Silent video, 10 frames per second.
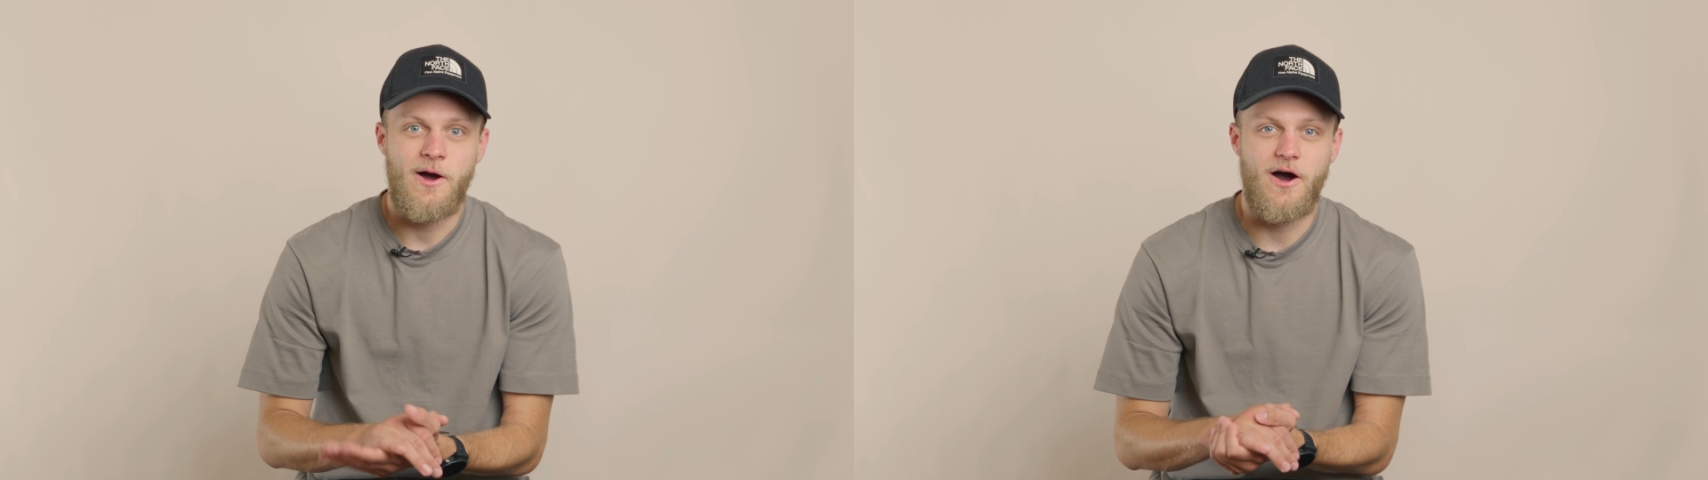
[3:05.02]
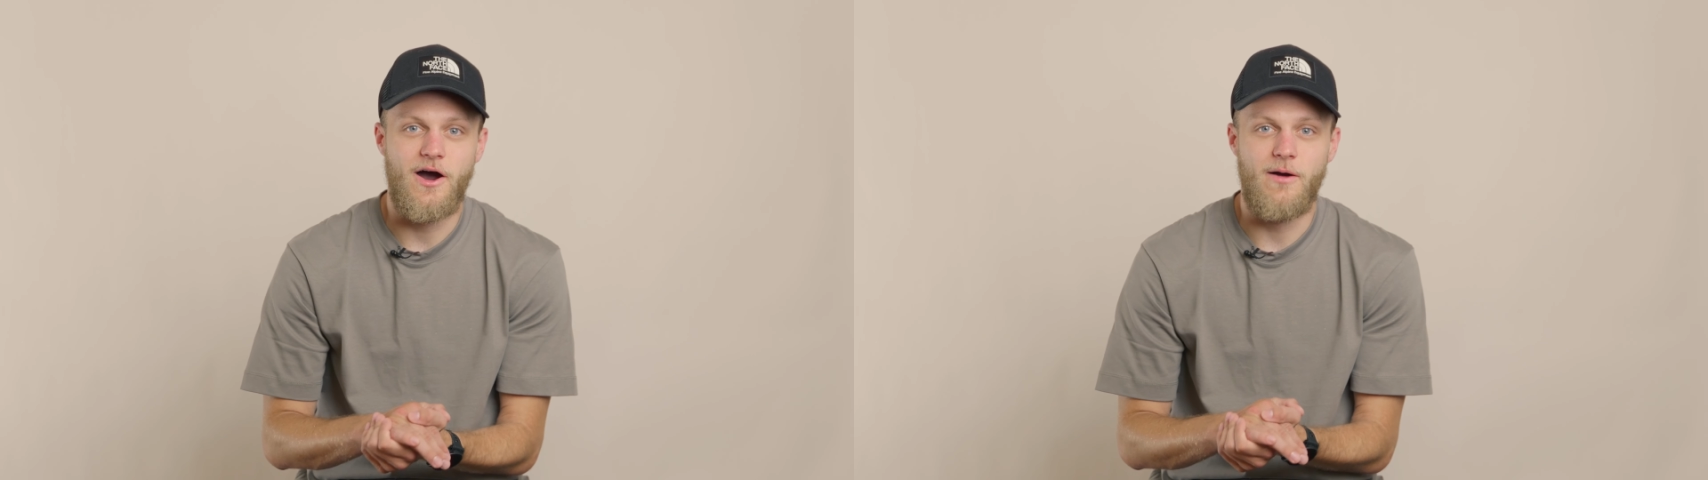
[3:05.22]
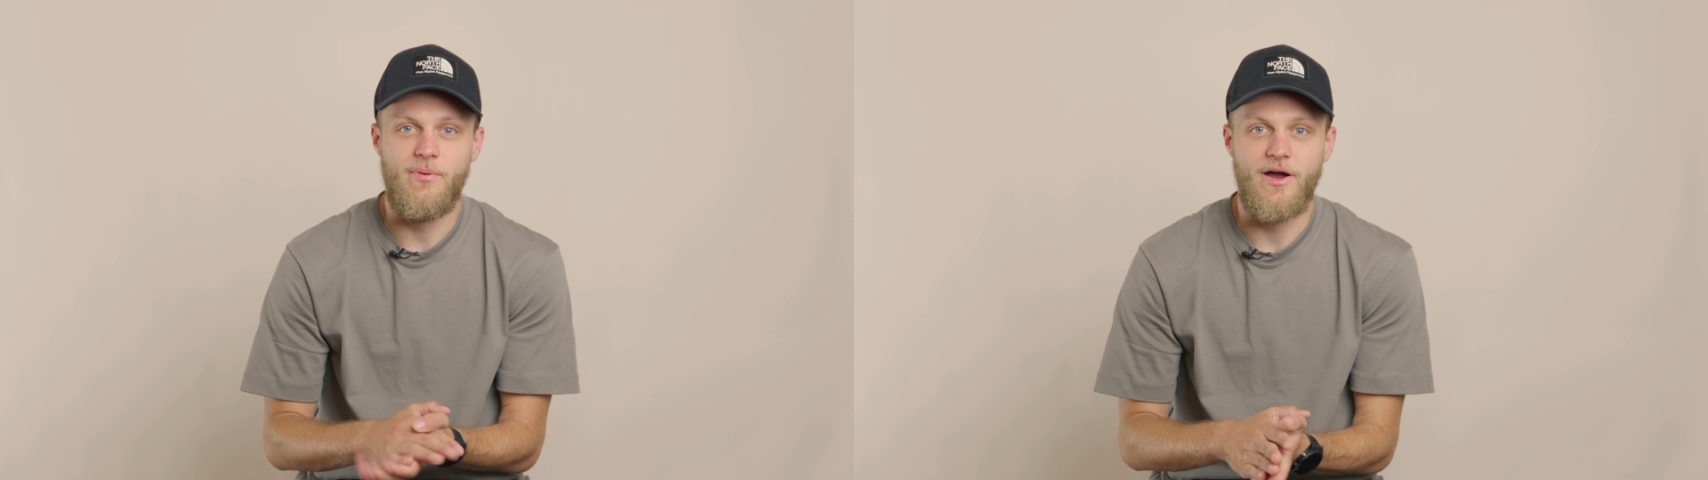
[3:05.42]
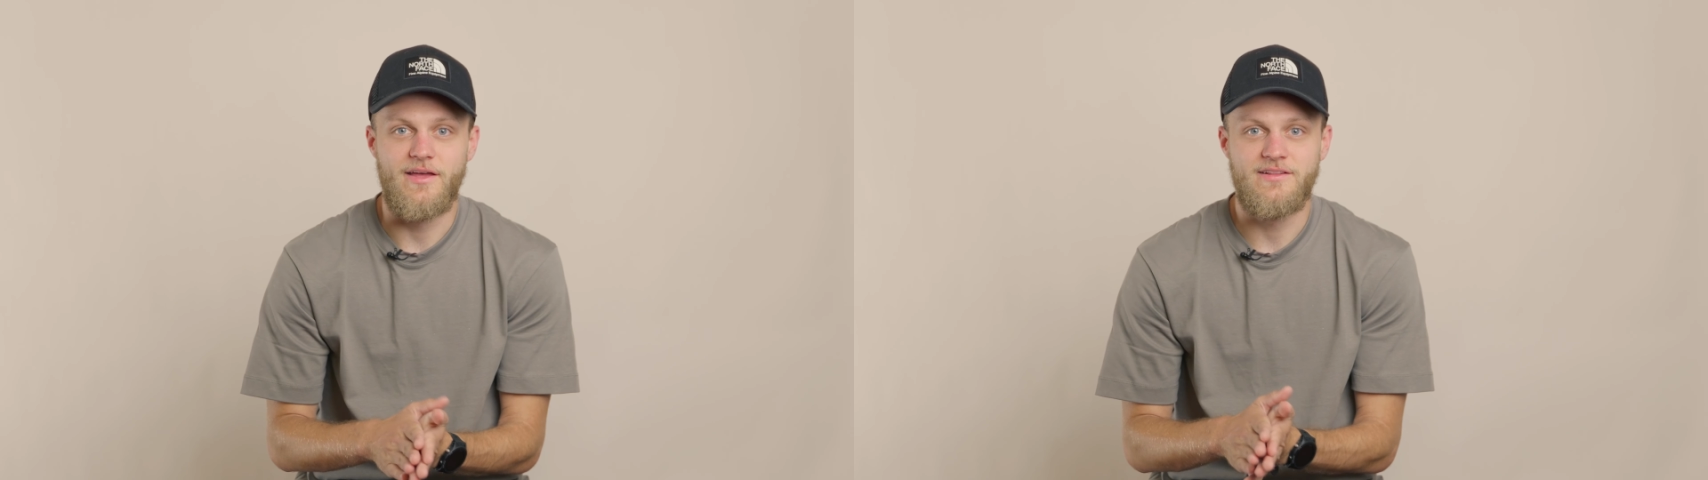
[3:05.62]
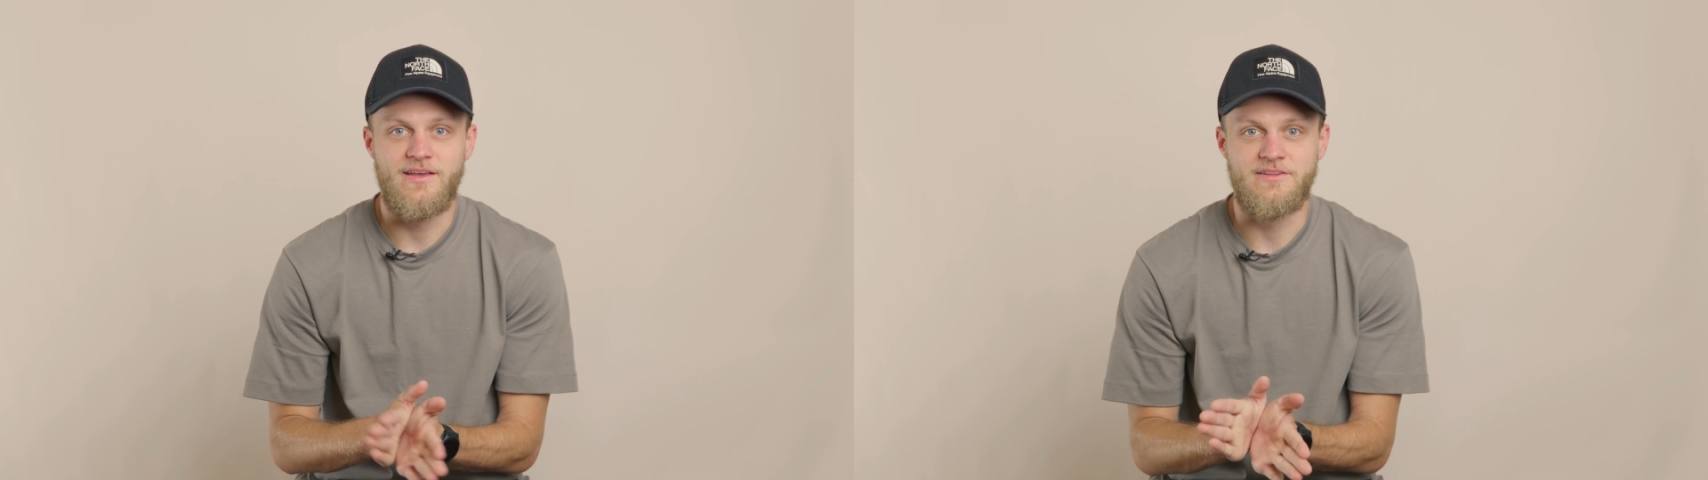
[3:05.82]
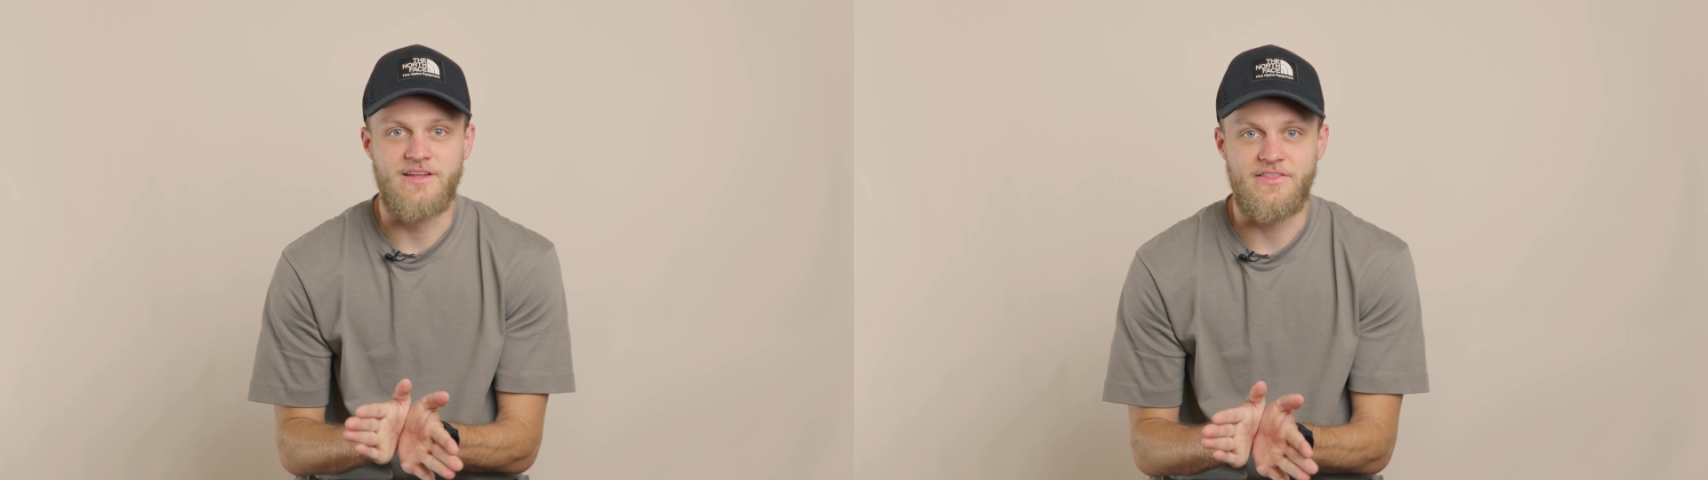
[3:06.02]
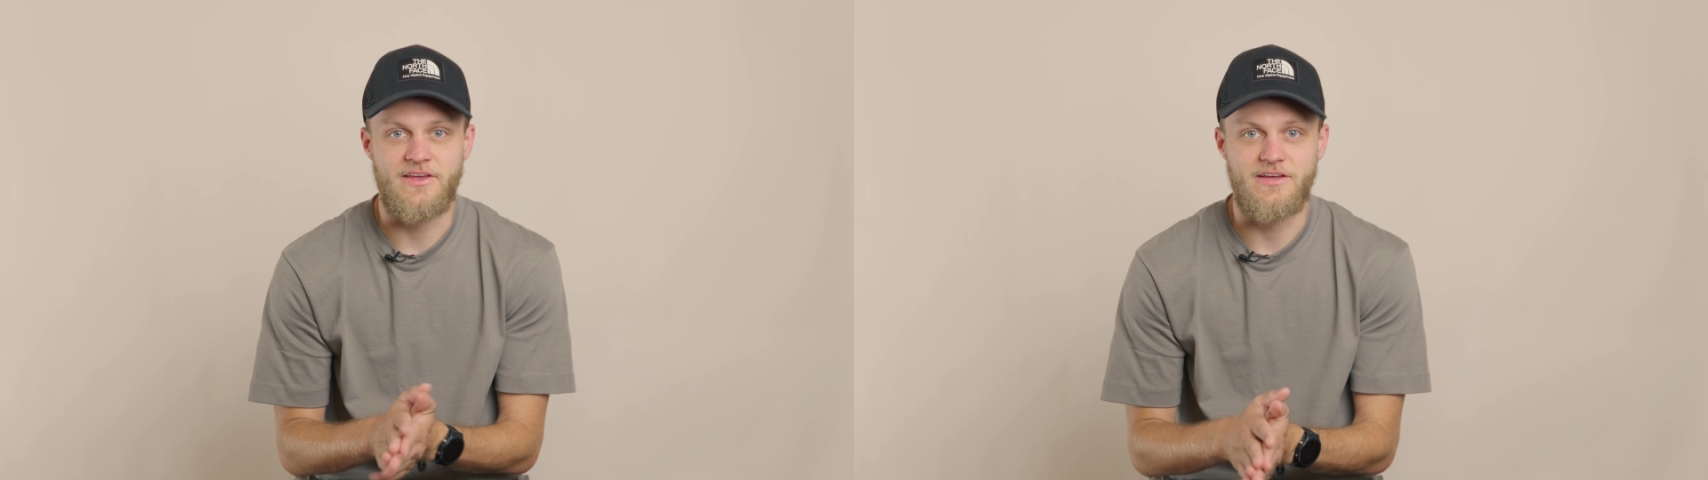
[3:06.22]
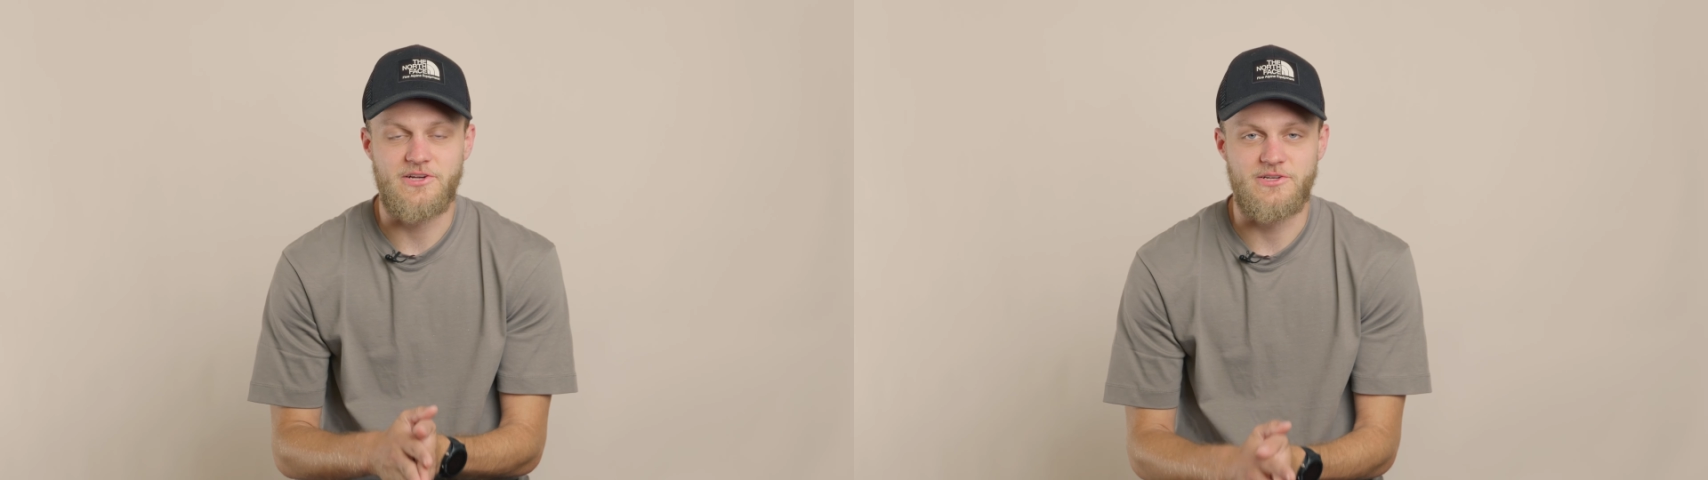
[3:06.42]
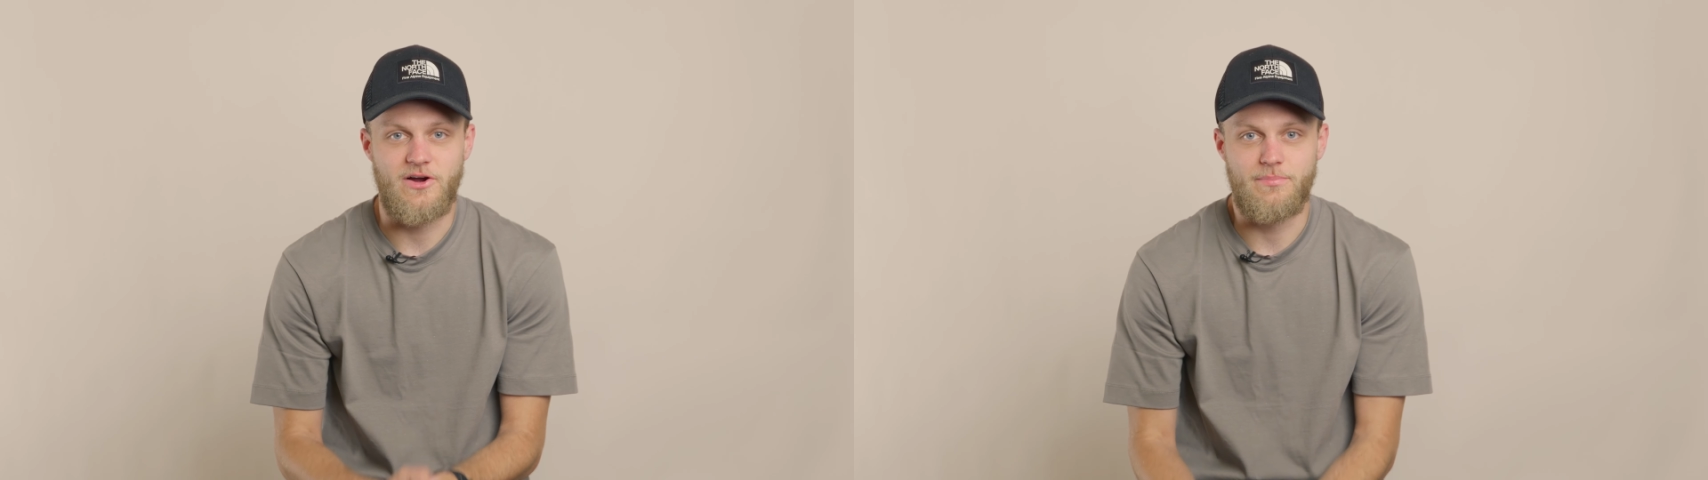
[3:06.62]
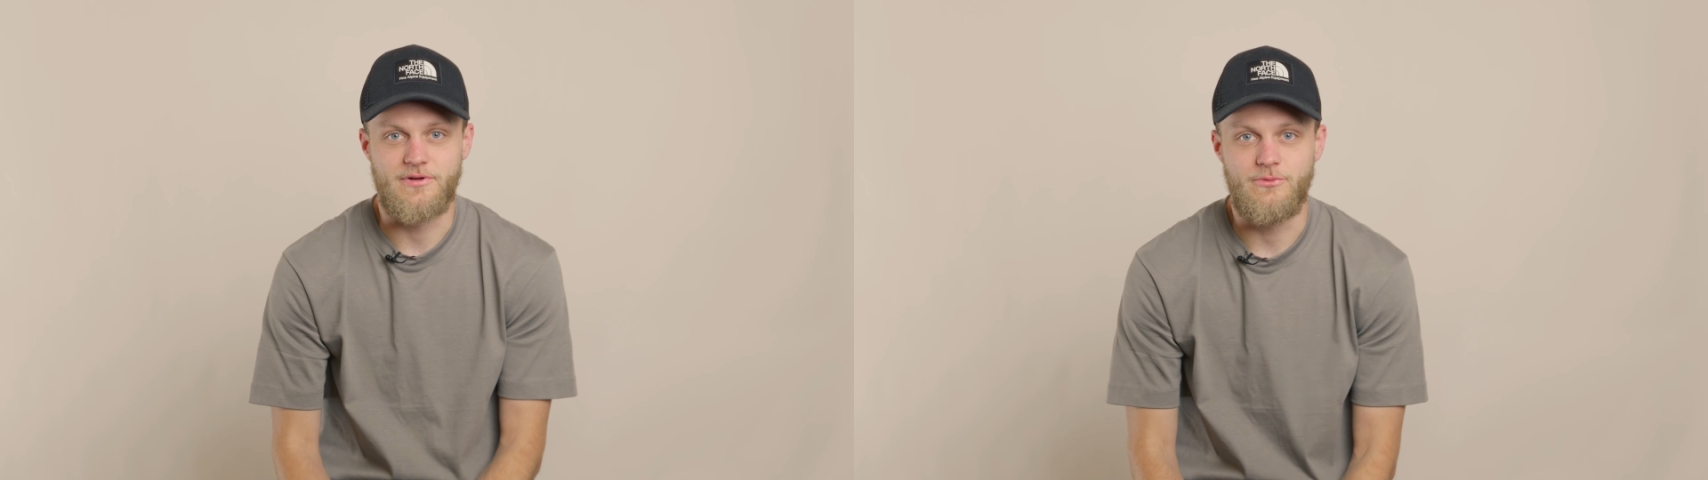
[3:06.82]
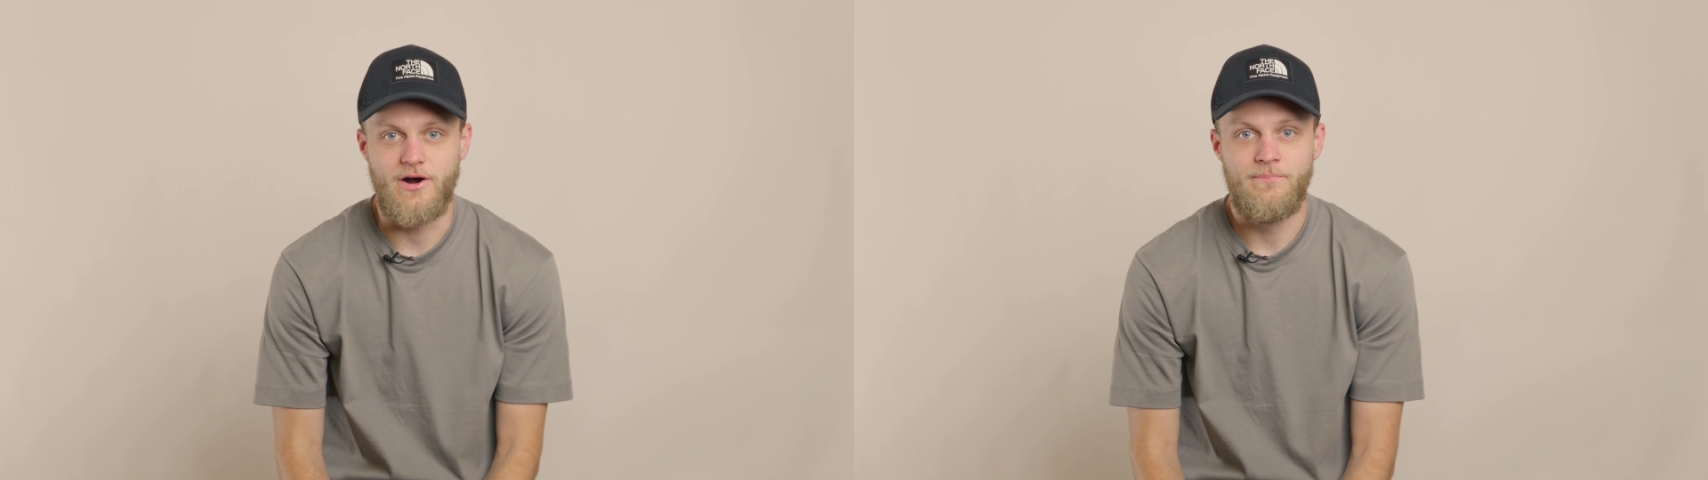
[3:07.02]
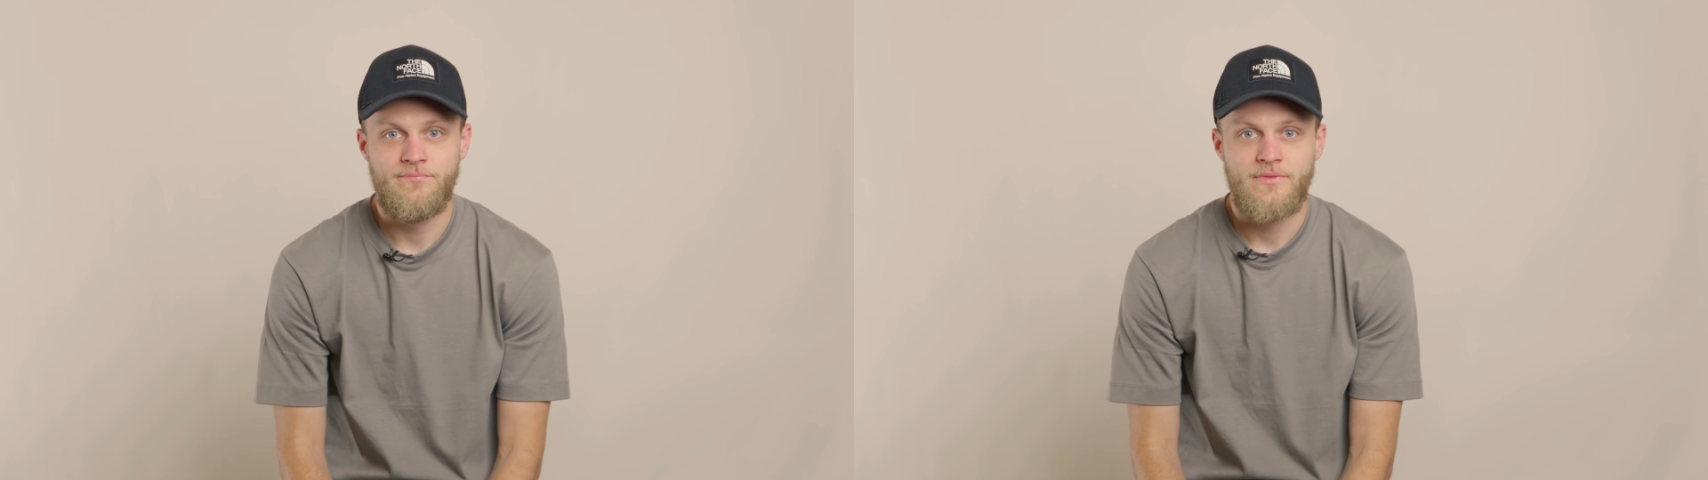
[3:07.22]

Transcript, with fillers: uh, but it, I think it turned out pretty well.